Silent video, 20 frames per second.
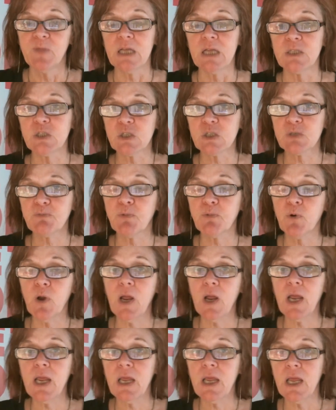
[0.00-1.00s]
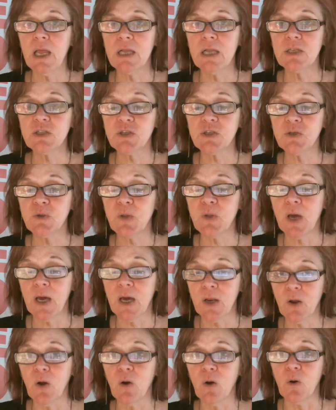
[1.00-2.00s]
and spray into
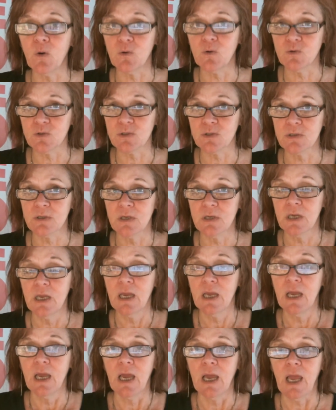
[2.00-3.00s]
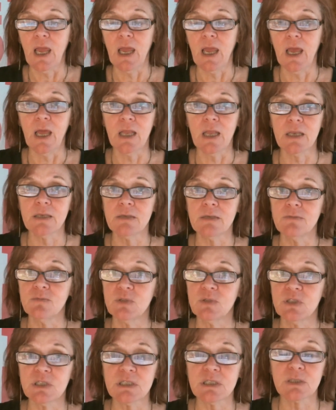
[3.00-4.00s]
that hose. And
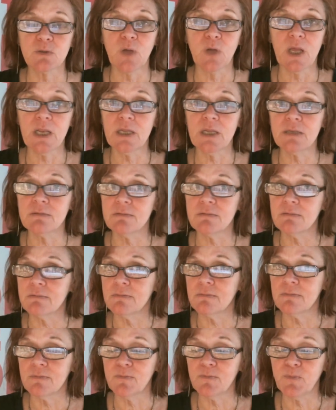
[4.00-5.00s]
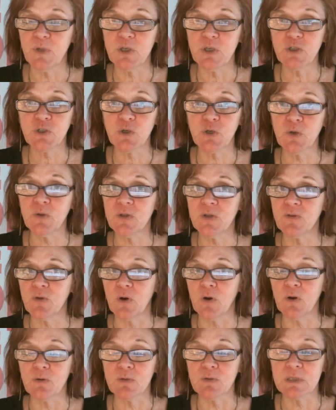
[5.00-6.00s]
just let it be sure that
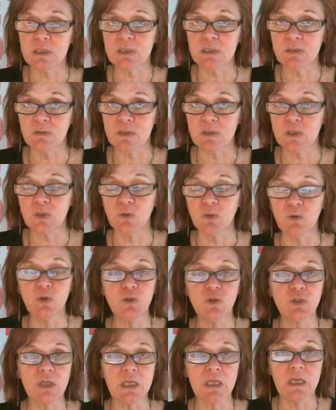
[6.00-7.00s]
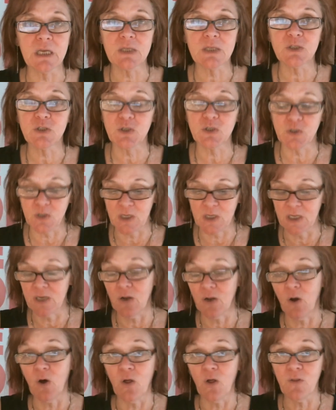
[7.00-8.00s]
the solution gets
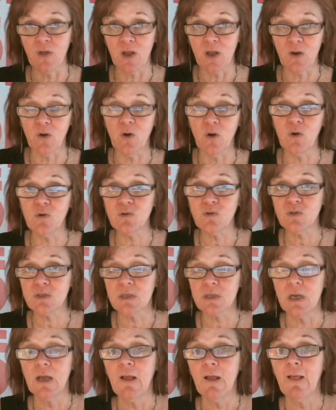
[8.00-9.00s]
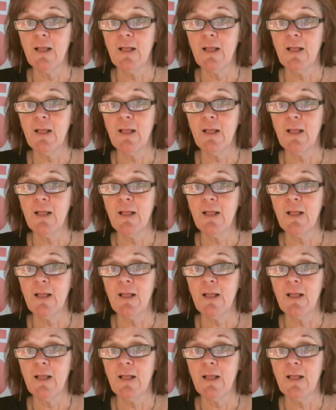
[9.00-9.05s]
in all that hose,